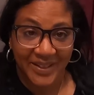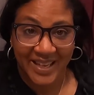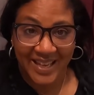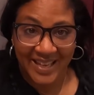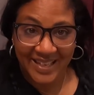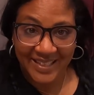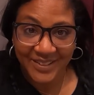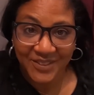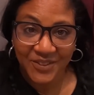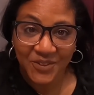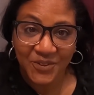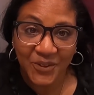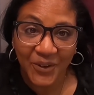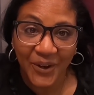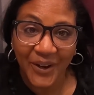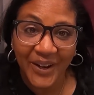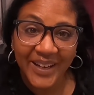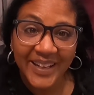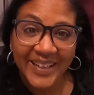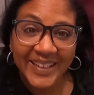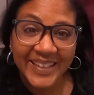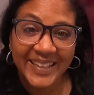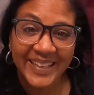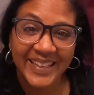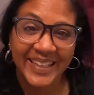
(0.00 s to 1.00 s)
Okay, so
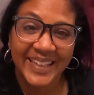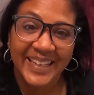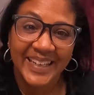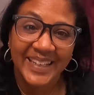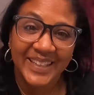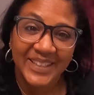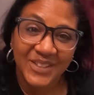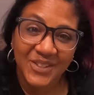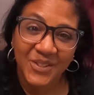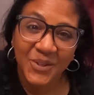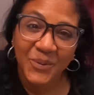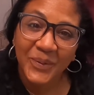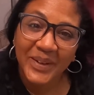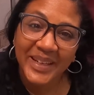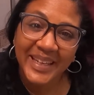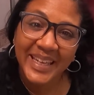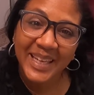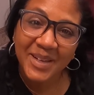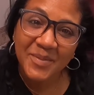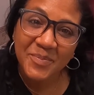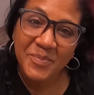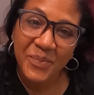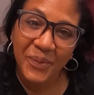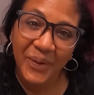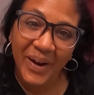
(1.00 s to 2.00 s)
so we
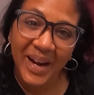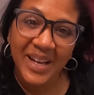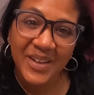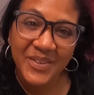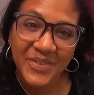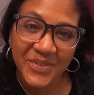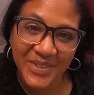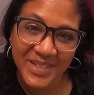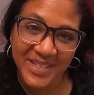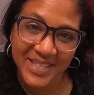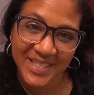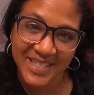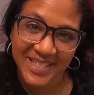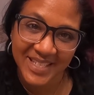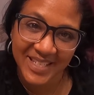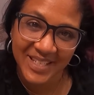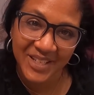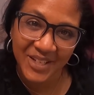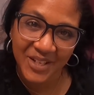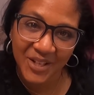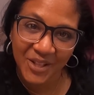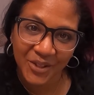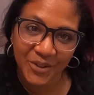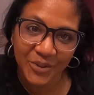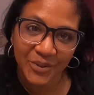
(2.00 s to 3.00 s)
get breakfast
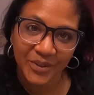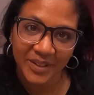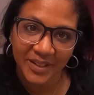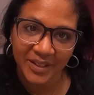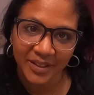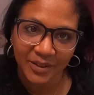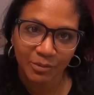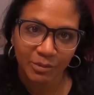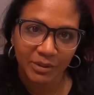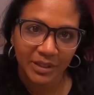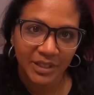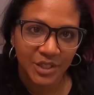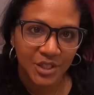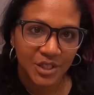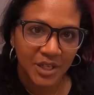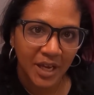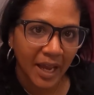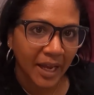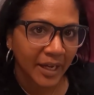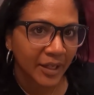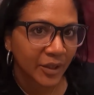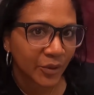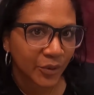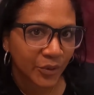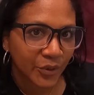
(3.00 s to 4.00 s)
included, which
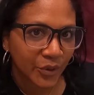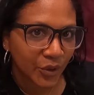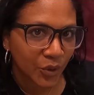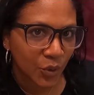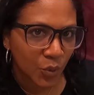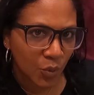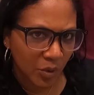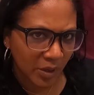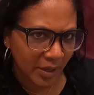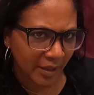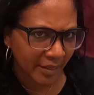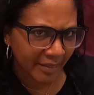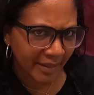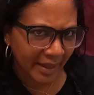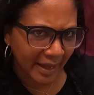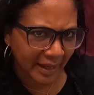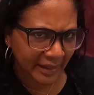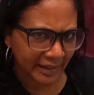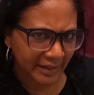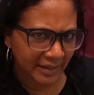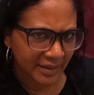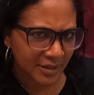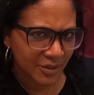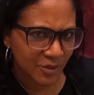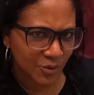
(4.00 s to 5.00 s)
I don't know what
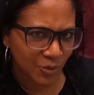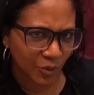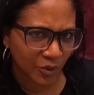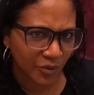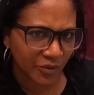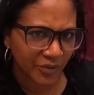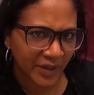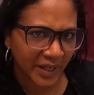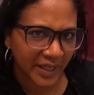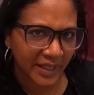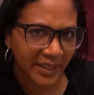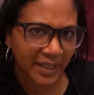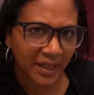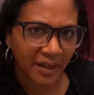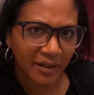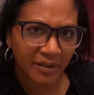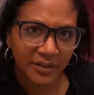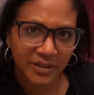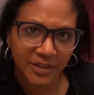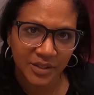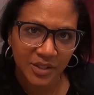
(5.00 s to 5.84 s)
that is. We'll find out.